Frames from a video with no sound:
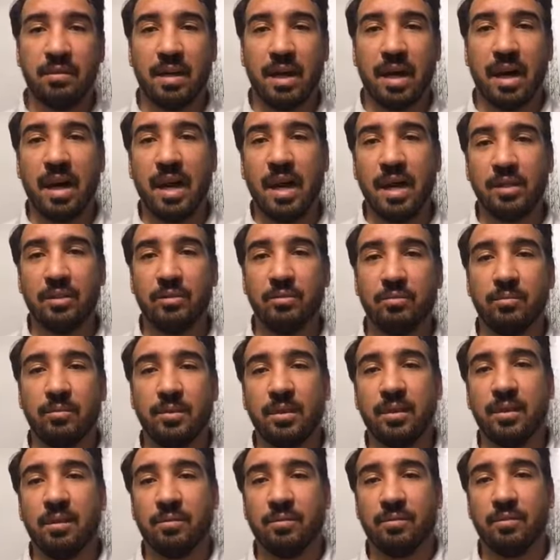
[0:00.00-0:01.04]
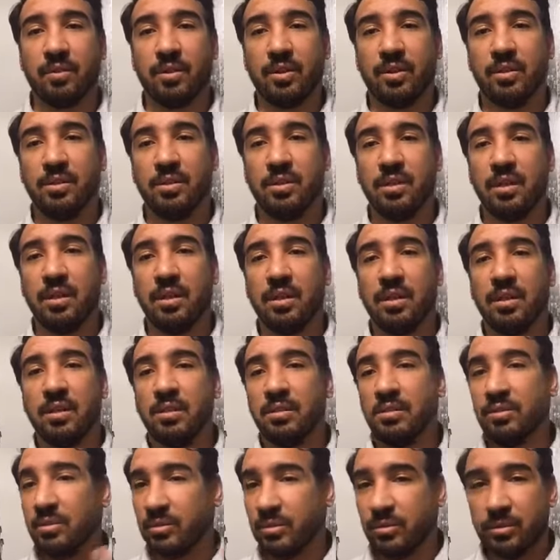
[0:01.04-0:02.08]
I had to be the first
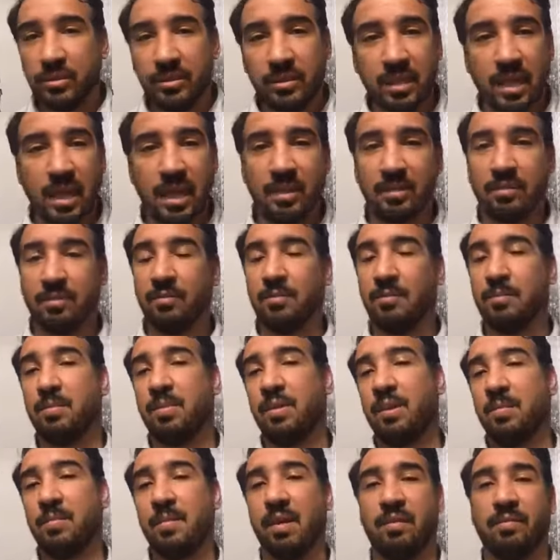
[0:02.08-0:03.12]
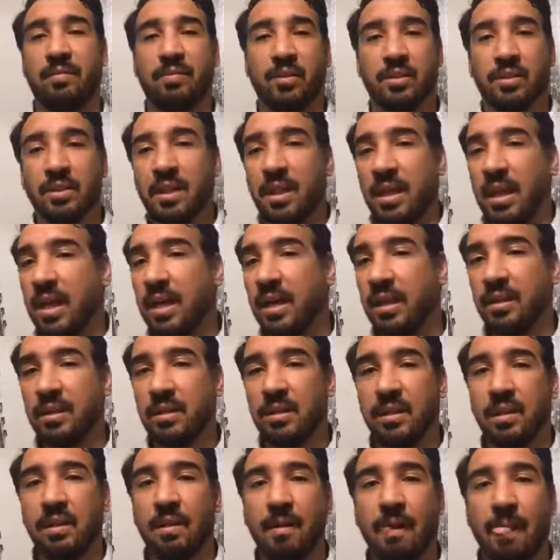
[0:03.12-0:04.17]
student. I had to be my first client
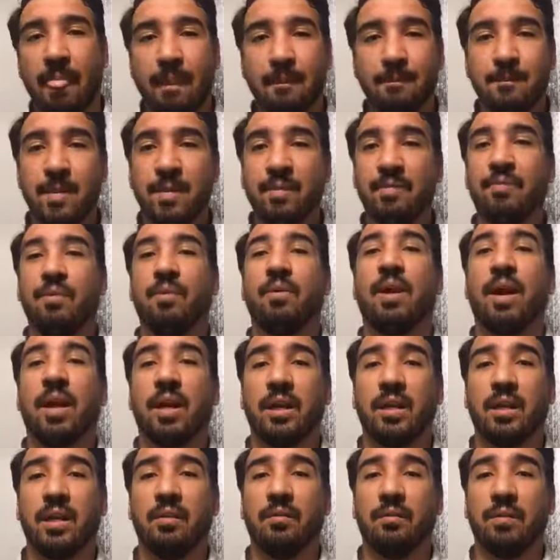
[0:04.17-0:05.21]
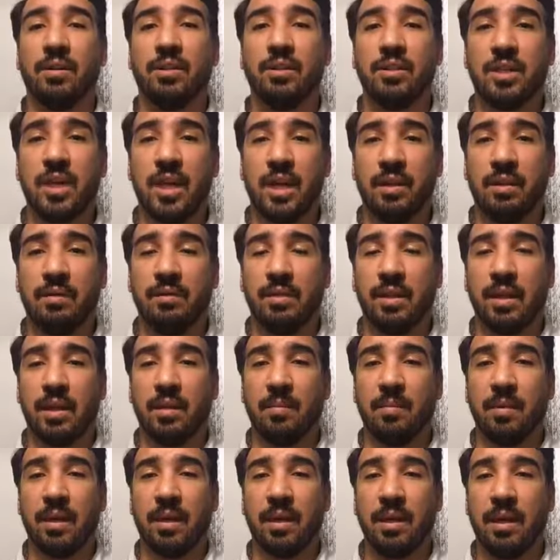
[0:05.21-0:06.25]
before I could even share it with
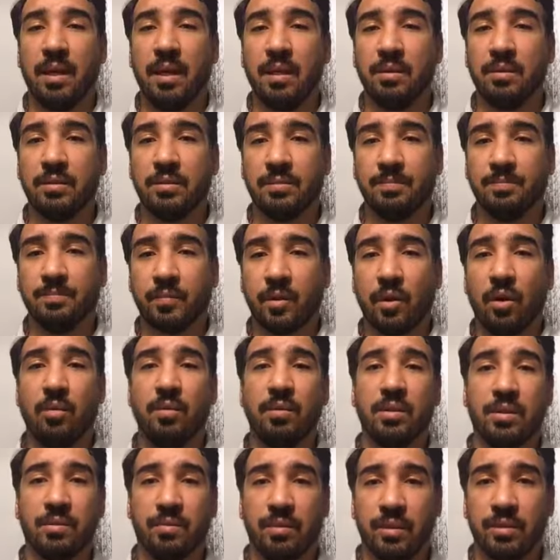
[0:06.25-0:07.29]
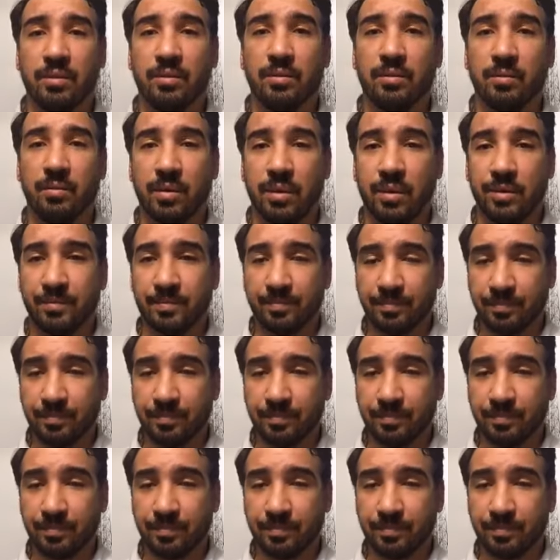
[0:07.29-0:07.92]
anybody else or with the rest of the world.